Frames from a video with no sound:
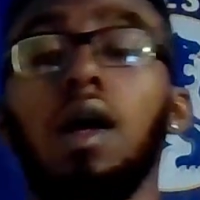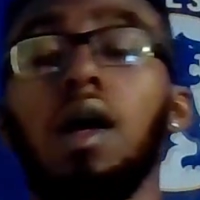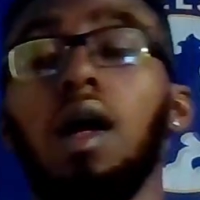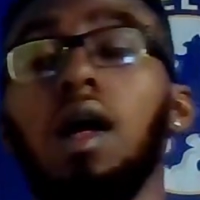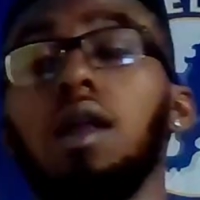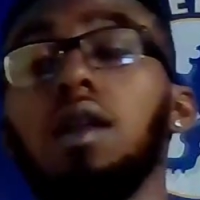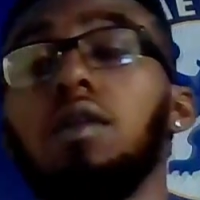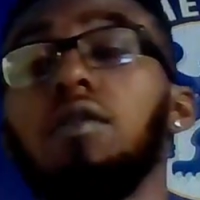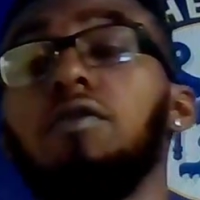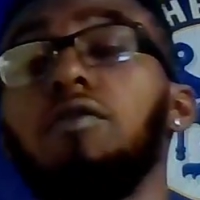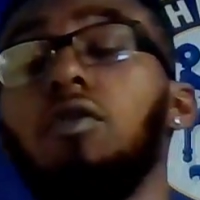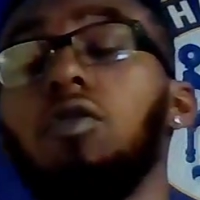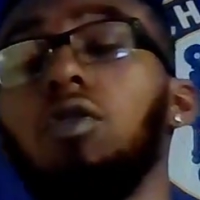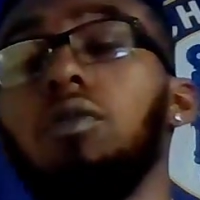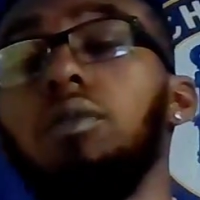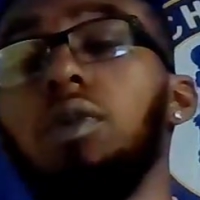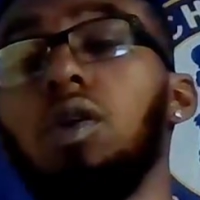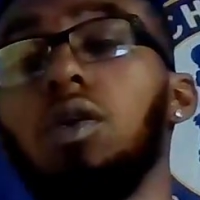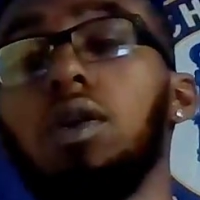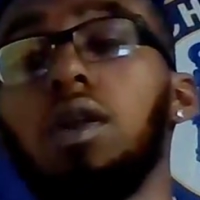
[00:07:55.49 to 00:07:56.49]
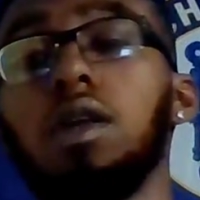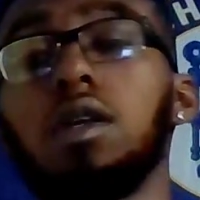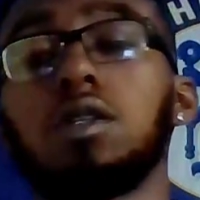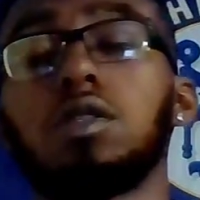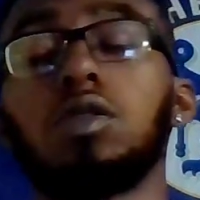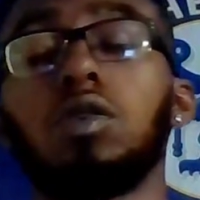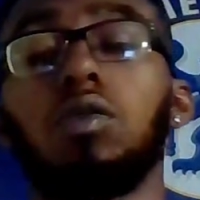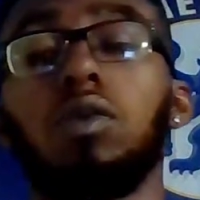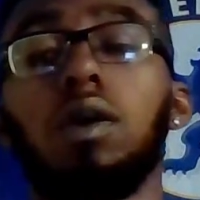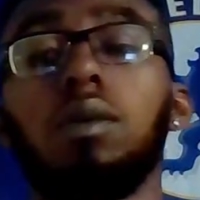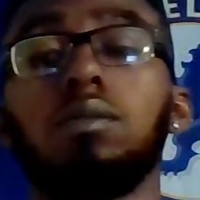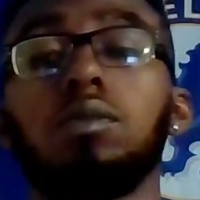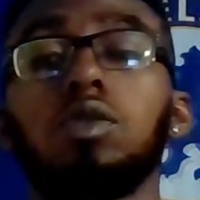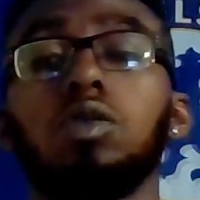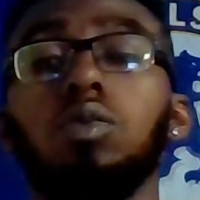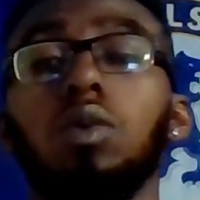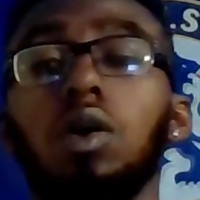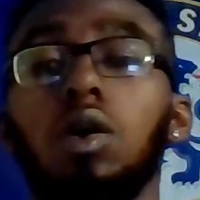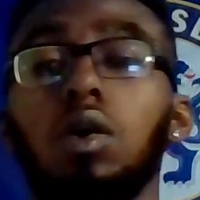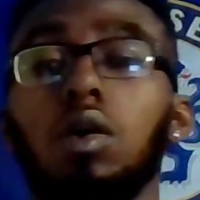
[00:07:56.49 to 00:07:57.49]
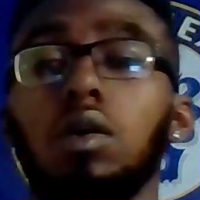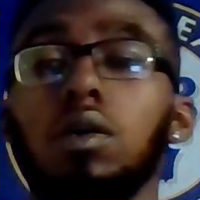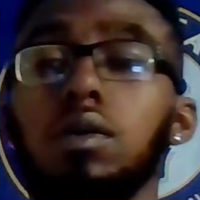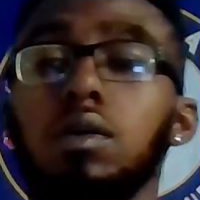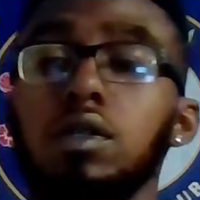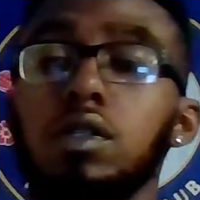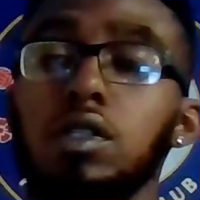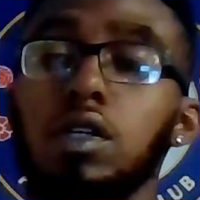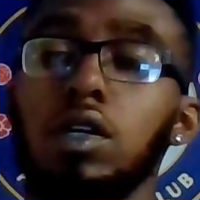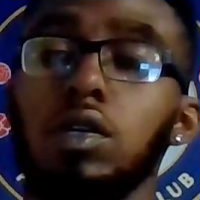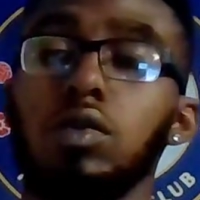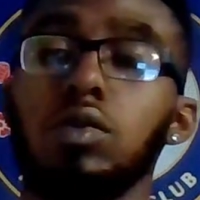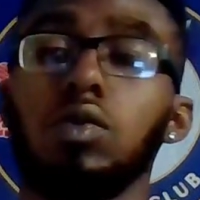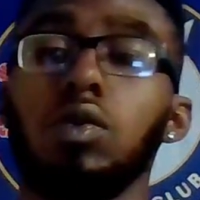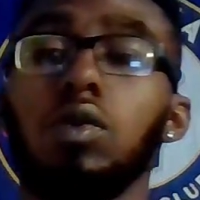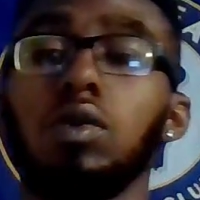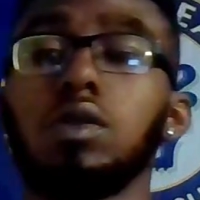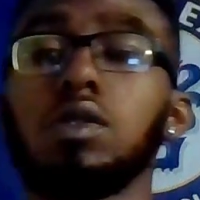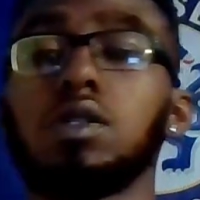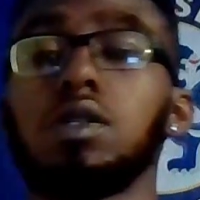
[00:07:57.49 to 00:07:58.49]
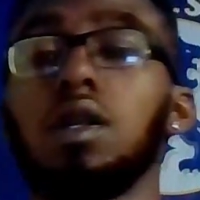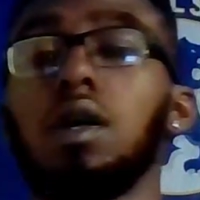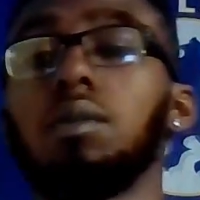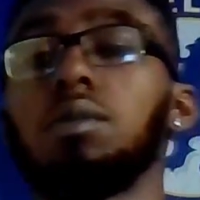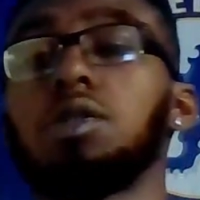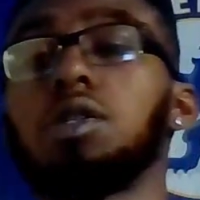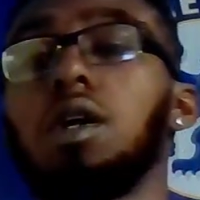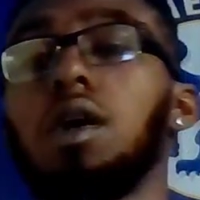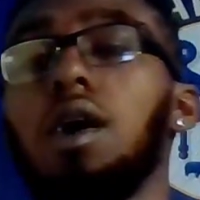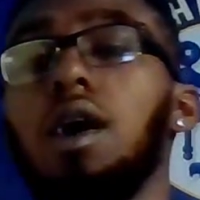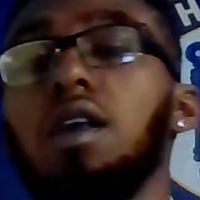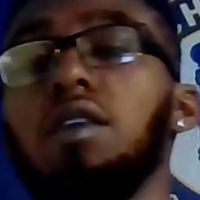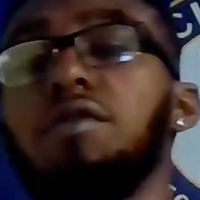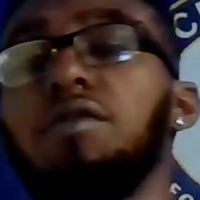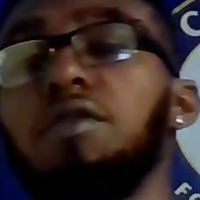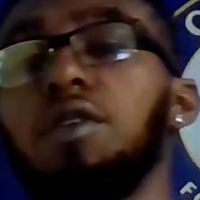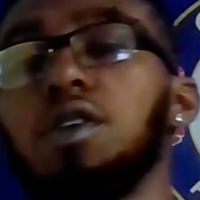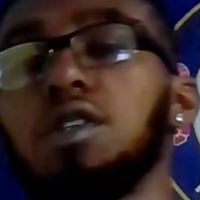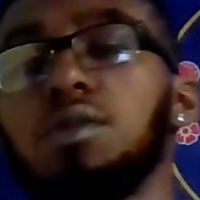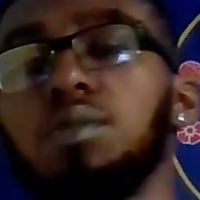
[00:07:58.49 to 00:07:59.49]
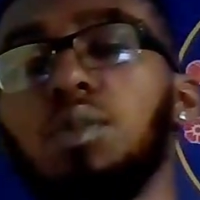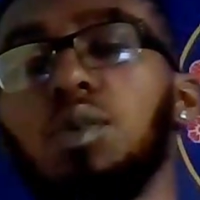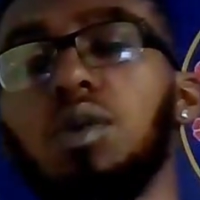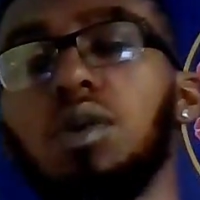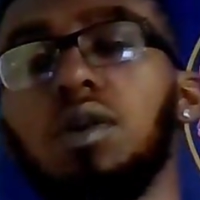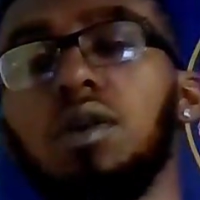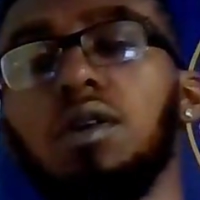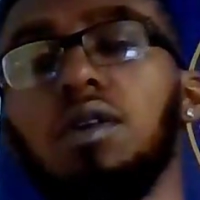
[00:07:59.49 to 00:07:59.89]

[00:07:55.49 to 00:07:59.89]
And follow me on Instagram, Twitter, TikTok, Snapchat, and Facebook